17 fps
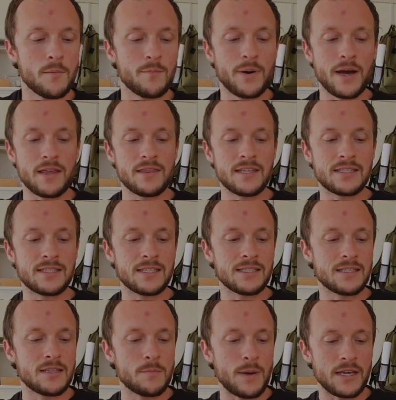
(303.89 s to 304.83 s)
but this
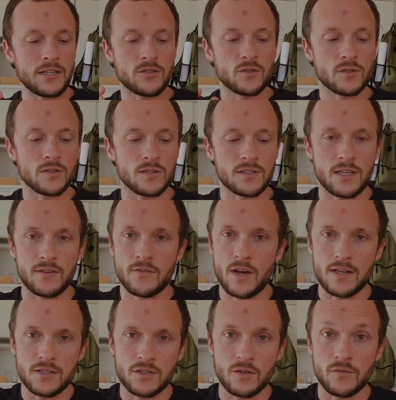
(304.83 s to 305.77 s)
is the best results I've
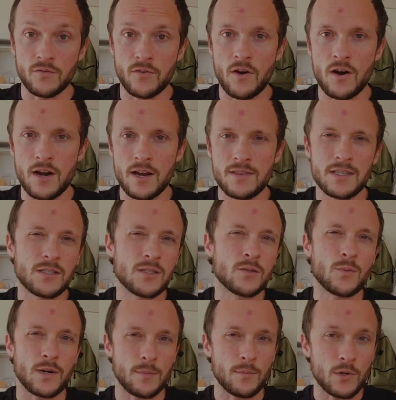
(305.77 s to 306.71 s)
got so far and this
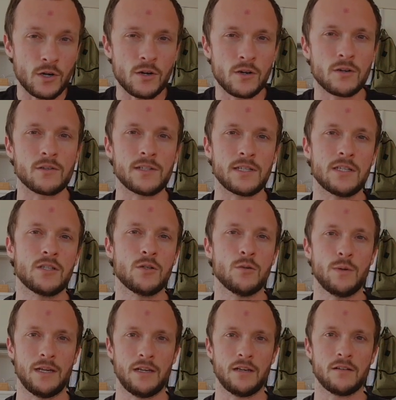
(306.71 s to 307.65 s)
is what I'm currently
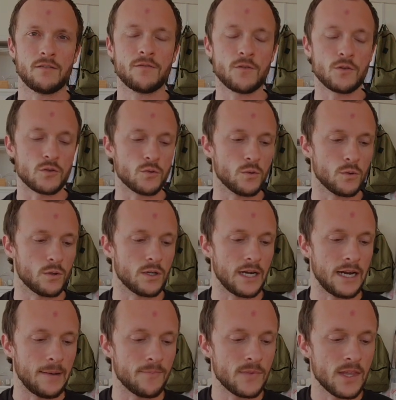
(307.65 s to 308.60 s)
doing for dual
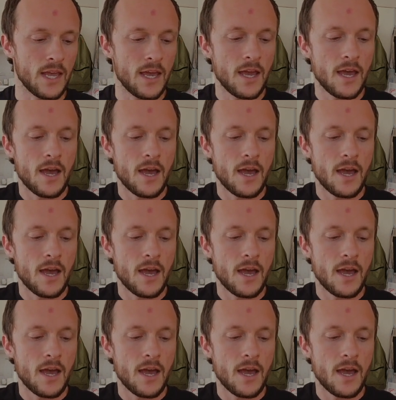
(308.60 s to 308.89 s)
grit.